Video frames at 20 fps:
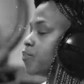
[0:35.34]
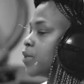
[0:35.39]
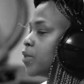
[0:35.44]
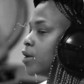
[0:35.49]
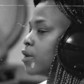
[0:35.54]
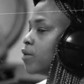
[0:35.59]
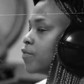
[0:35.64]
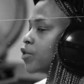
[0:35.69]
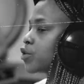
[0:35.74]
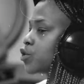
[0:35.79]

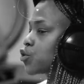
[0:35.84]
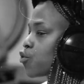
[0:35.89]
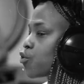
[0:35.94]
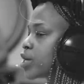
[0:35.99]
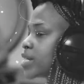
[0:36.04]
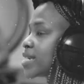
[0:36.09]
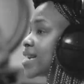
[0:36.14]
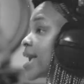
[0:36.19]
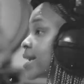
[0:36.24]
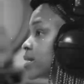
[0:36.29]
the the story
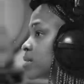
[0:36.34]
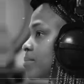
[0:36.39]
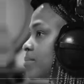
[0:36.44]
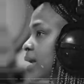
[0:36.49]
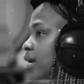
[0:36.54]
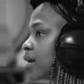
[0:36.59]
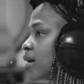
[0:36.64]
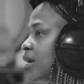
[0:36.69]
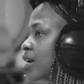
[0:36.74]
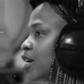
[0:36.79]
takes me.
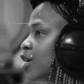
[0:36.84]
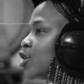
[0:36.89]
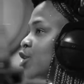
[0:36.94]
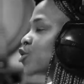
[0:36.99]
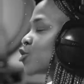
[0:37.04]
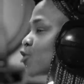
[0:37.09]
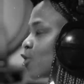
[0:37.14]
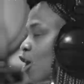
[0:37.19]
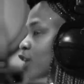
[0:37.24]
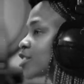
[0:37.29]
Okay.
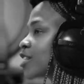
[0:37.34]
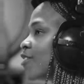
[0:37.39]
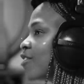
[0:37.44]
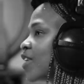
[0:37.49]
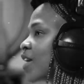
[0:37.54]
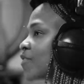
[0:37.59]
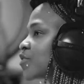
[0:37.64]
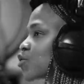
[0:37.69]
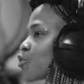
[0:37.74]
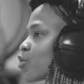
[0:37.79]
So Lockdown
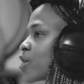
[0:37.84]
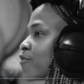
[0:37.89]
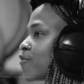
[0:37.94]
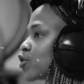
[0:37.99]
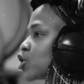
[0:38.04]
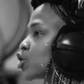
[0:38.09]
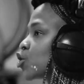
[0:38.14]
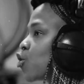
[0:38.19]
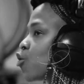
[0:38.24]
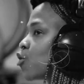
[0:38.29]
Love Story for
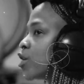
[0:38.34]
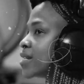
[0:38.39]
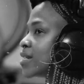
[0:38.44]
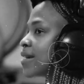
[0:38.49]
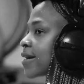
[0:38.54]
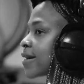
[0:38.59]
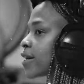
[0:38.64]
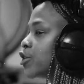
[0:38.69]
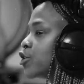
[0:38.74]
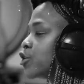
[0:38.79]
sure is
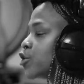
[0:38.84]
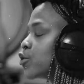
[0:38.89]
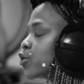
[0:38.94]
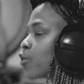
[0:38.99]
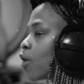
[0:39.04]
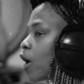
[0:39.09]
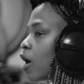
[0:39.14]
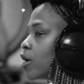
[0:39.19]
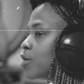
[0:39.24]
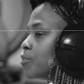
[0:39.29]
like a new
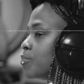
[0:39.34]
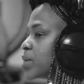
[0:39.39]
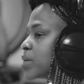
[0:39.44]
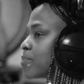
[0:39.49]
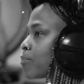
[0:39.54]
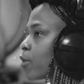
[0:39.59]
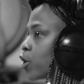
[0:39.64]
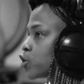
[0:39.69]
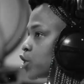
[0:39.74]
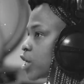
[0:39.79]
R and B
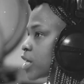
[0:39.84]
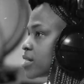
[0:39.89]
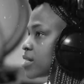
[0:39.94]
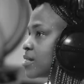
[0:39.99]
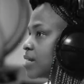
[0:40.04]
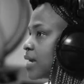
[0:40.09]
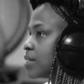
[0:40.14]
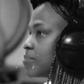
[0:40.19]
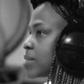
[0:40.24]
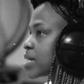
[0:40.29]
project
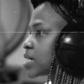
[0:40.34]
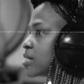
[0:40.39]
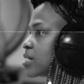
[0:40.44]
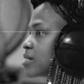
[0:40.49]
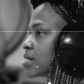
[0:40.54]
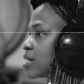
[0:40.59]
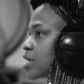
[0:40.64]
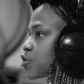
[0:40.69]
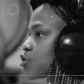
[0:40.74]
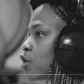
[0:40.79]
that mixes
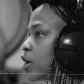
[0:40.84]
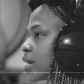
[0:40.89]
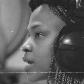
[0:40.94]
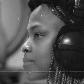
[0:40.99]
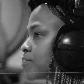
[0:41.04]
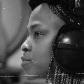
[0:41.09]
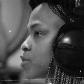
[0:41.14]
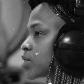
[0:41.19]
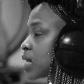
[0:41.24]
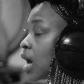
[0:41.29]
electronic
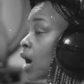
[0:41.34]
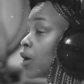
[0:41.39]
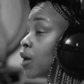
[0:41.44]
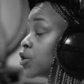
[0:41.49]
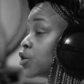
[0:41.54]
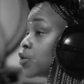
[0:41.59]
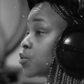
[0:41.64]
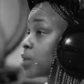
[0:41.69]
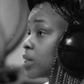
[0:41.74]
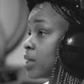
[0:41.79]

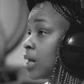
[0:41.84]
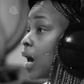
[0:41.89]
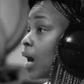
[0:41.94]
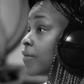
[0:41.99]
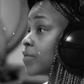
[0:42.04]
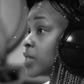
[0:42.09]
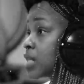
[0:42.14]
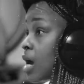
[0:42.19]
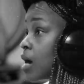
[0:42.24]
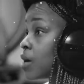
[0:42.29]
sounds with live
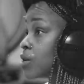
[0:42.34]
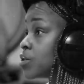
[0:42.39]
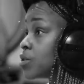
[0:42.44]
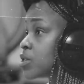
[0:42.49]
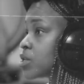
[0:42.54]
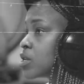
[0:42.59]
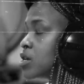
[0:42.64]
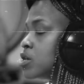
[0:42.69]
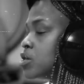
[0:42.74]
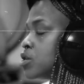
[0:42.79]

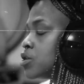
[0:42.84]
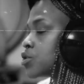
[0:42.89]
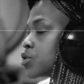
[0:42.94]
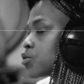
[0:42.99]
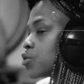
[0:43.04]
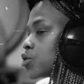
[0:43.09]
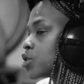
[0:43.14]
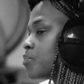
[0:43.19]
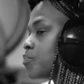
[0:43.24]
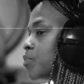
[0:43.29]
sounds. So
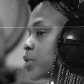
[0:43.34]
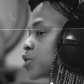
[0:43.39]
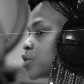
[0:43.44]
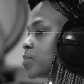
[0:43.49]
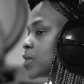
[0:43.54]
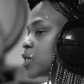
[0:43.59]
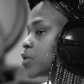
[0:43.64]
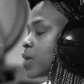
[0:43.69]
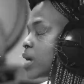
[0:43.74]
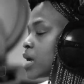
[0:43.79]
it's a bridge
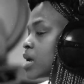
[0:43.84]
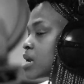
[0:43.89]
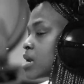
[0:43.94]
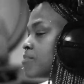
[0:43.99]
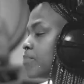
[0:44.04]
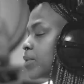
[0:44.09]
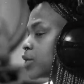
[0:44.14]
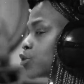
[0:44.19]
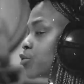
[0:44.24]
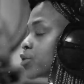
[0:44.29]
between,
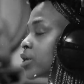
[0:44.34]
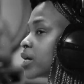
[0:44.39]
but you'll